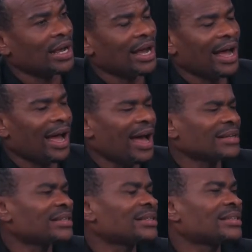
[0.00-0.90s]

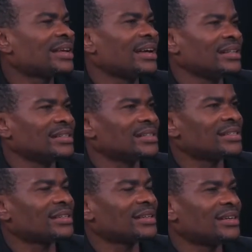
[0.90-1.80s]
As it
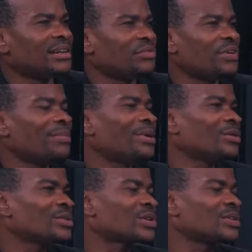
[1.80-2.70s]
stands,
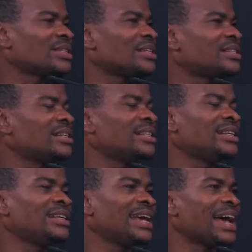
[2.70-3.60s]
rebels
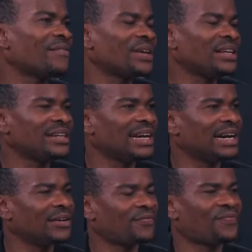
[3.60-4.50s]
consistently having
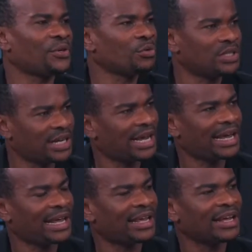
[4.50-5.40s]
their field
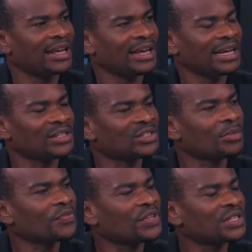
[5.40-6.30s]
day in
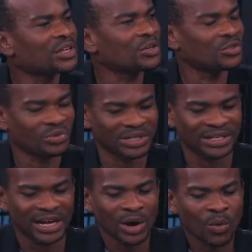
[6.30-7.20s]
some of these
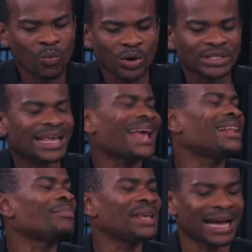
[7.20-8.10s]
countries. What
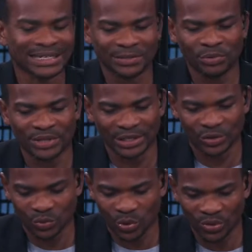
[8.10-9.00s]
can be attributed
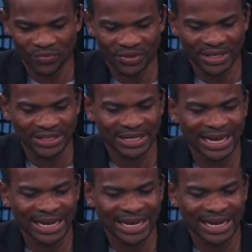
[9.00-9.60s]
to all of this?